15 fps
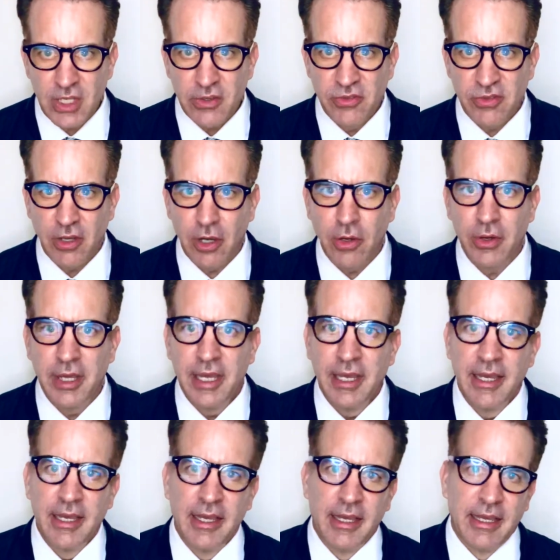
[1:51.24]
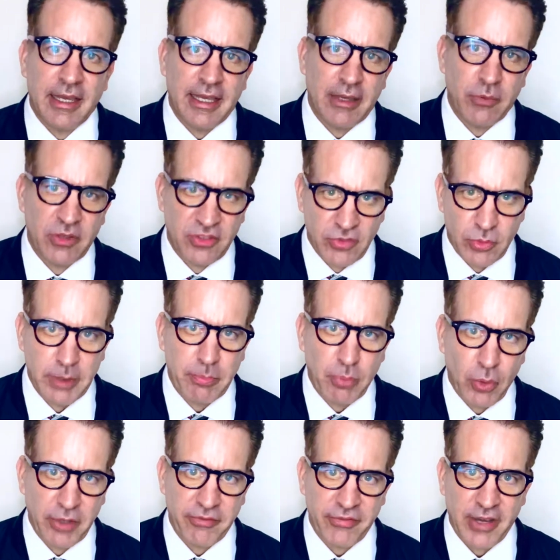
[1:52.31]
So it was
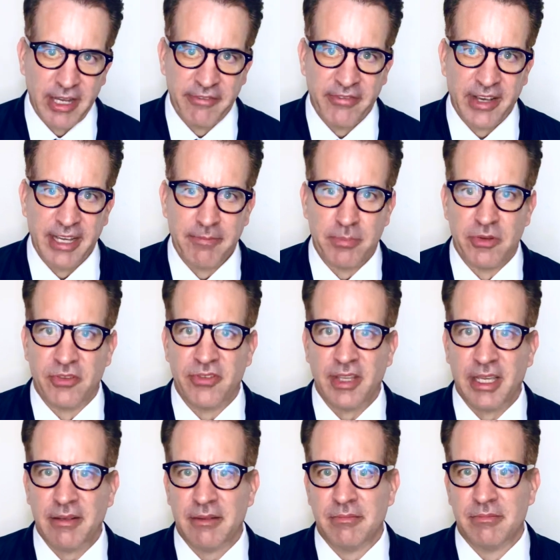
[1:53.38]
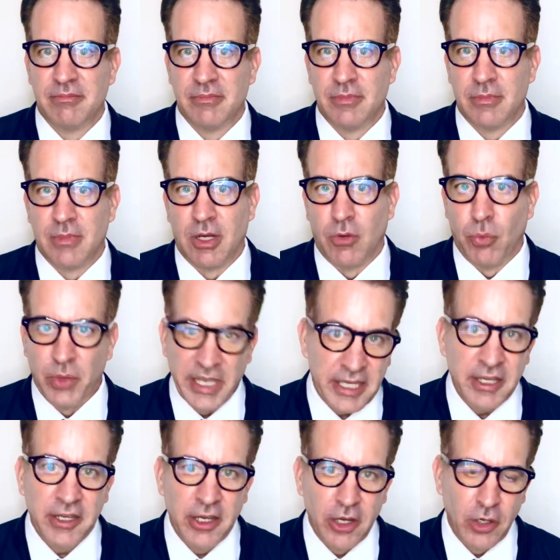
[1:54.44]
3.55%. a week
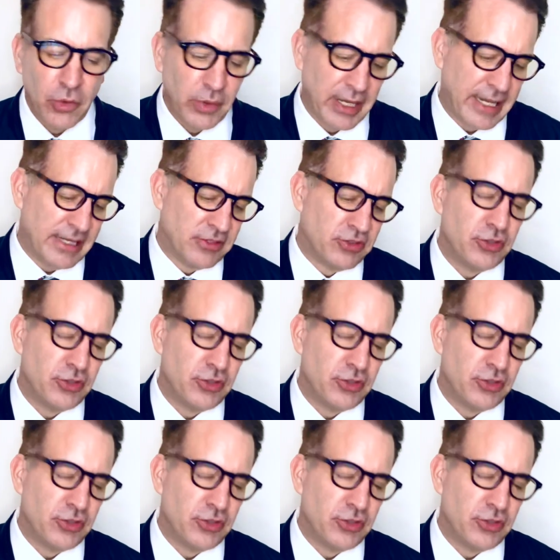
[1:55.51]
ago and